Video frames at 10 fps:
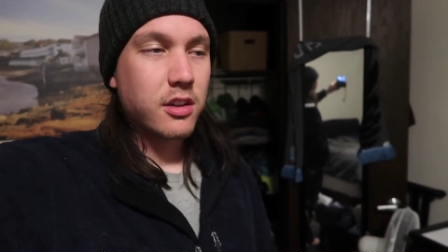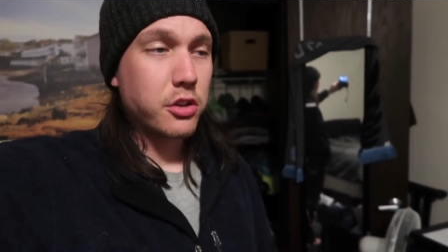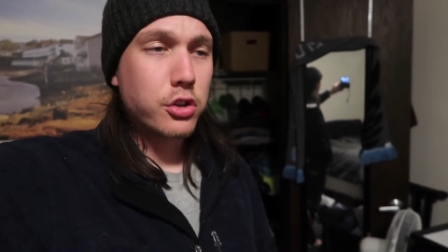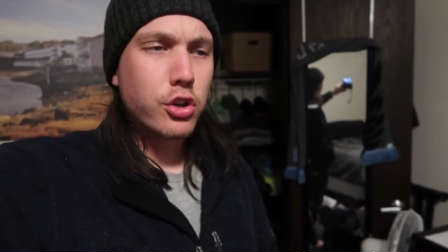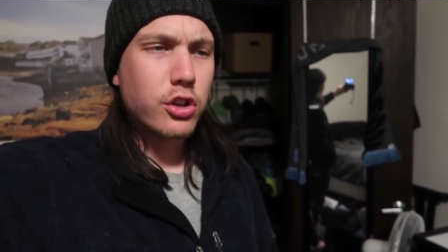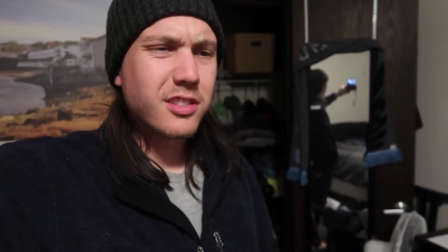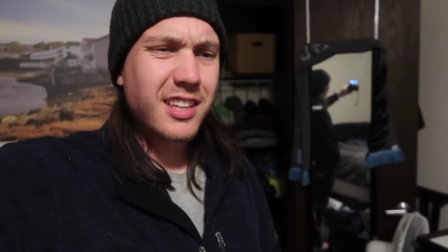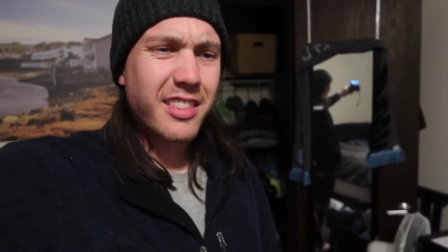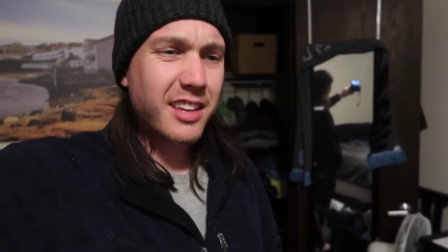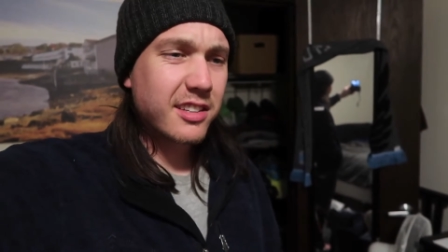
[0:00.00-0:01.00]
Good Girls,
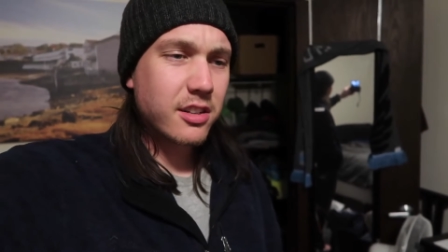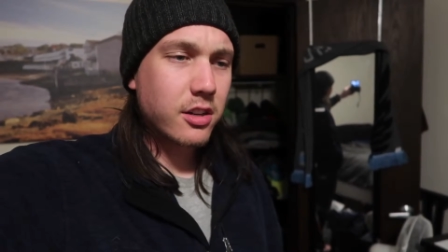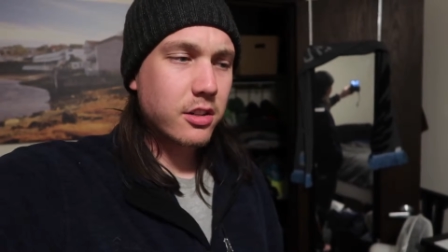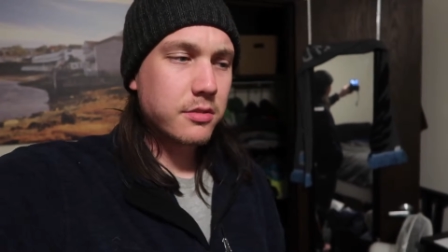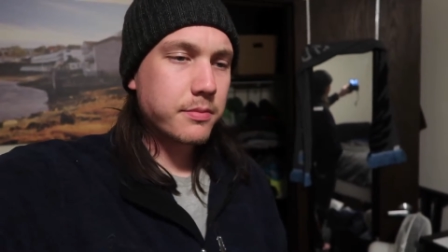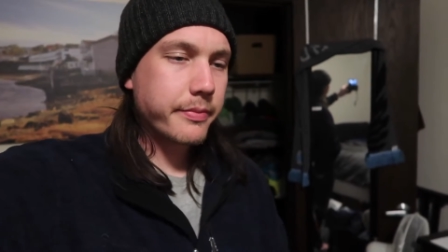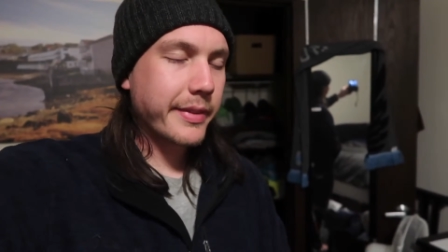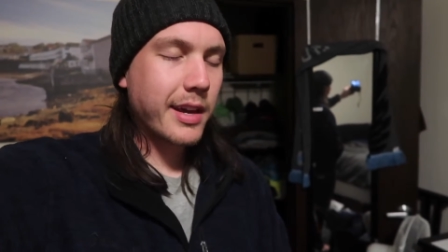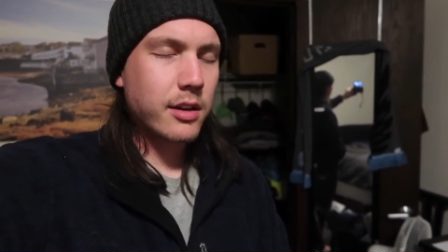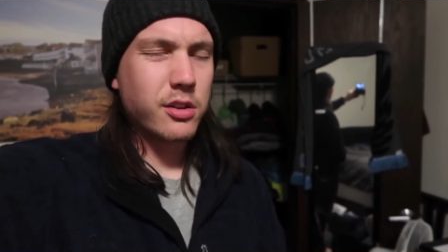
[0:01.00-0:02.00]
I think it's called.
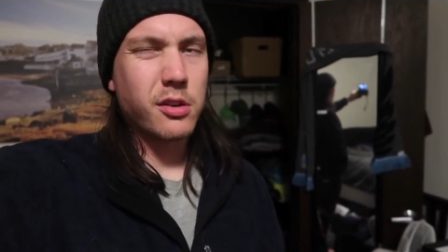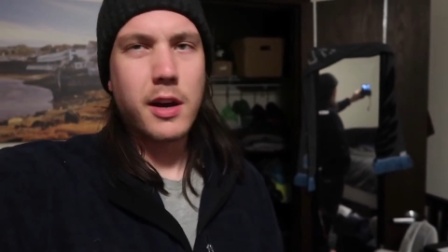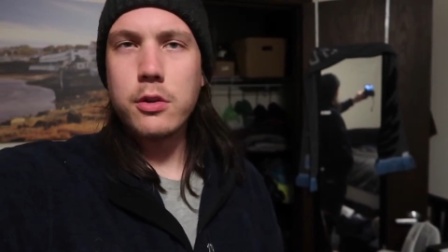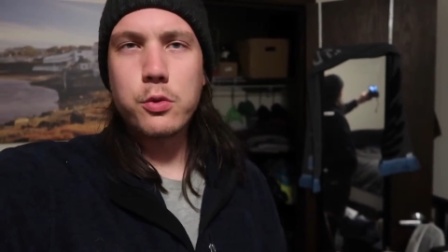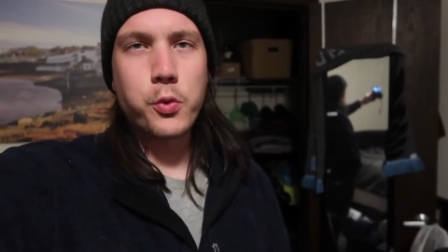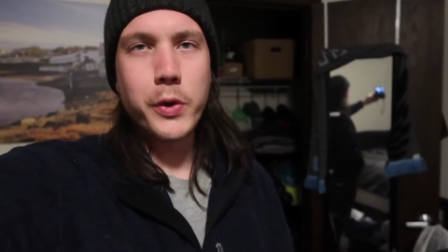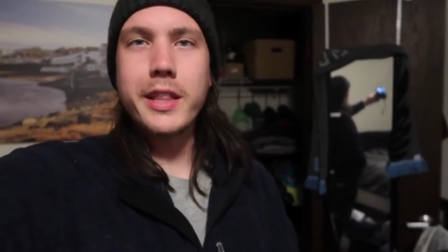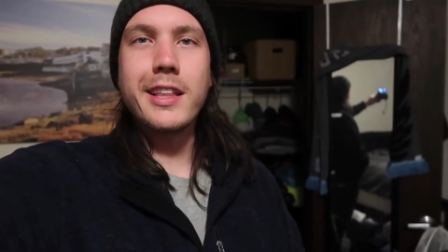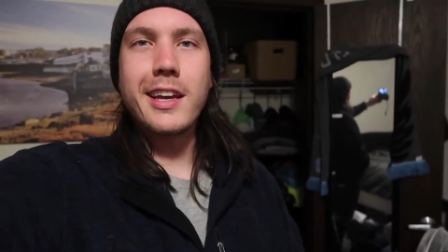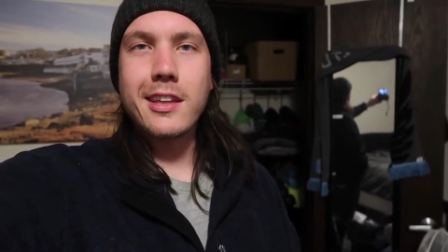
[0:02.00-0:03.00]
I don't know, I don't
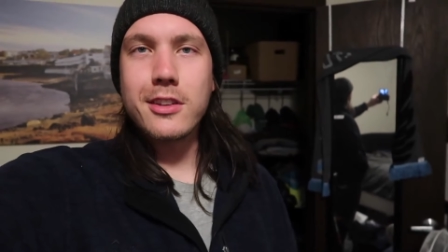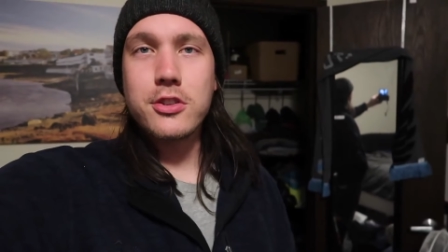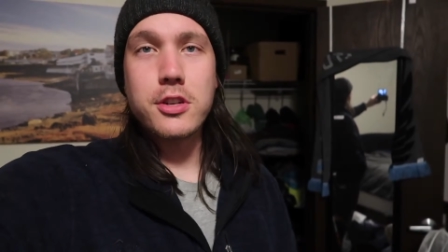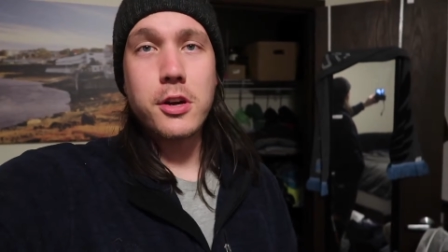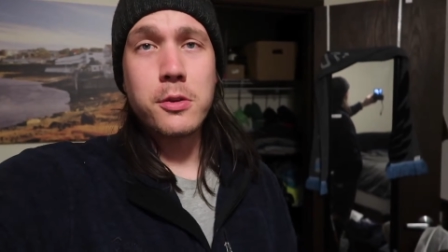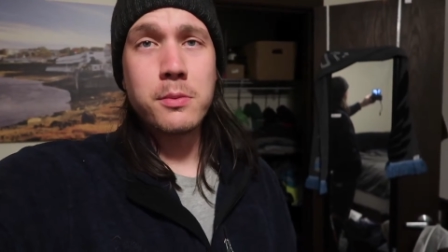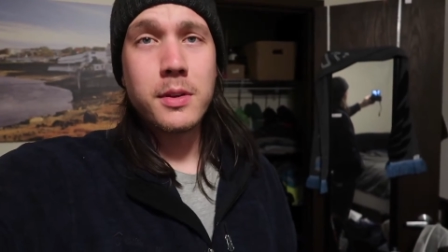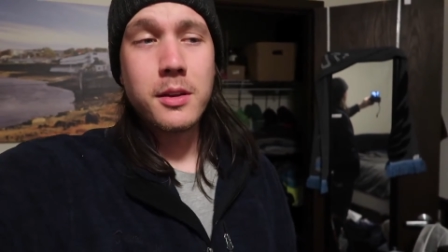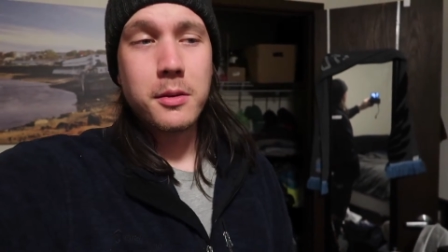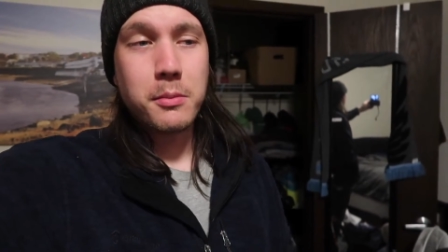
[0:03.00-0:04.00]
really like this show,
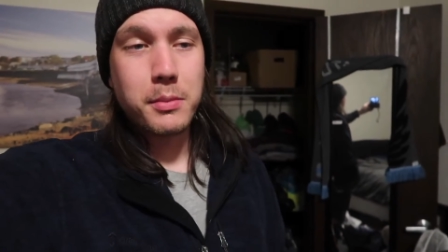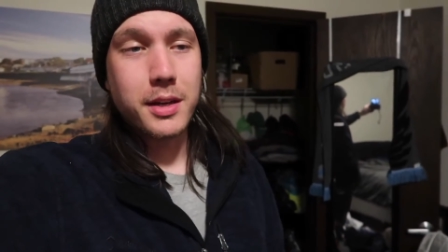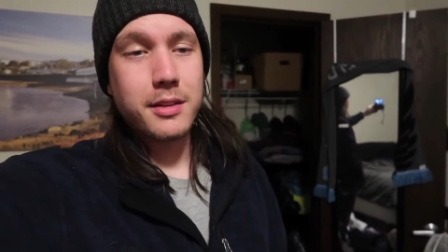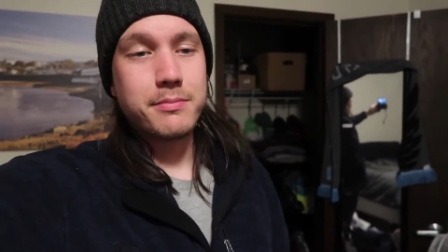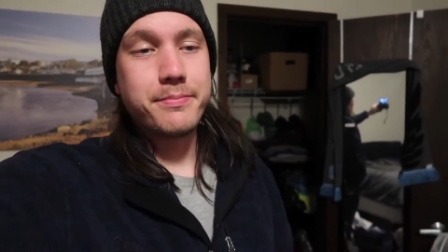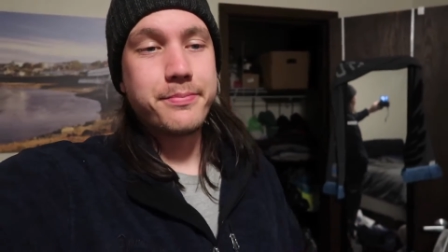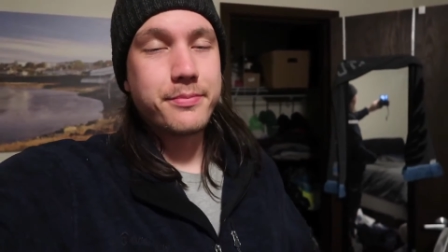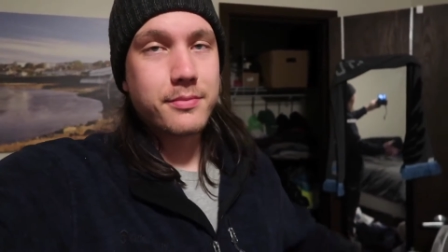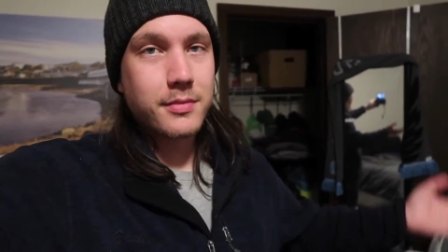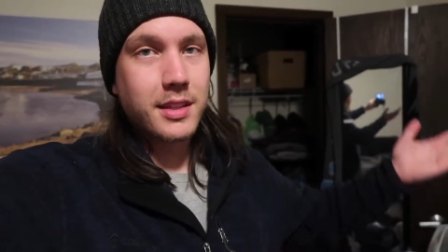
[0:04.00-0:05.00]
but
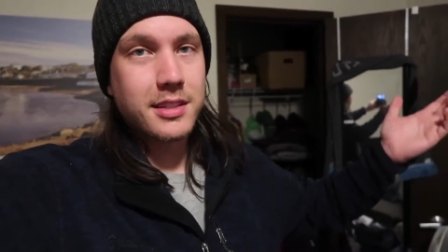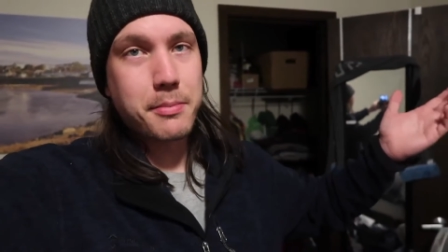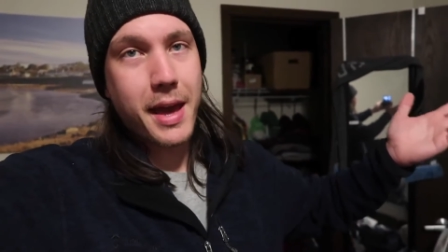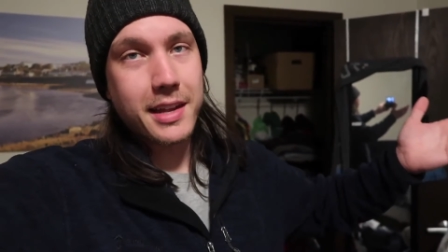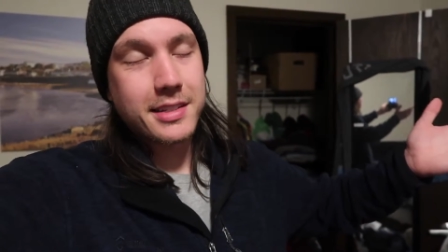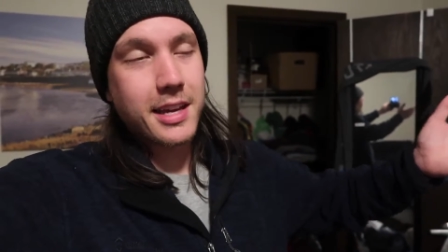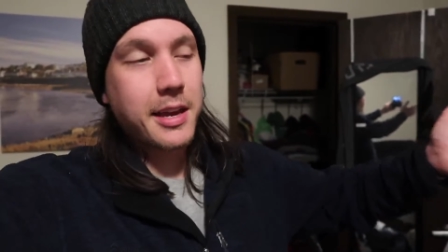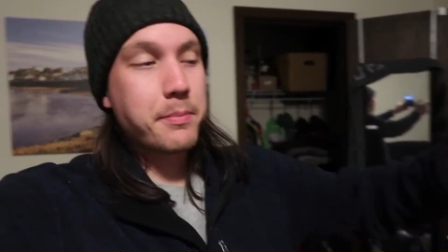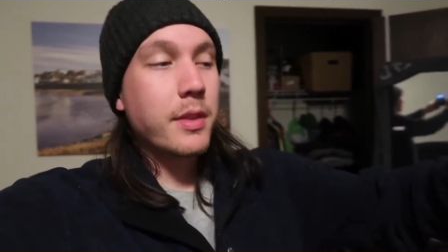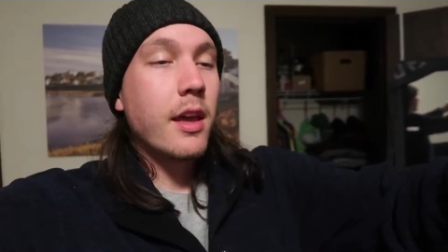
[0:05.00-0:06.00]
it's a
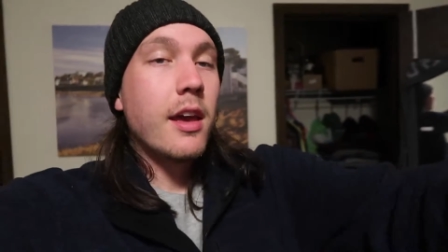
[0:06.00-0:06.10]
pastime.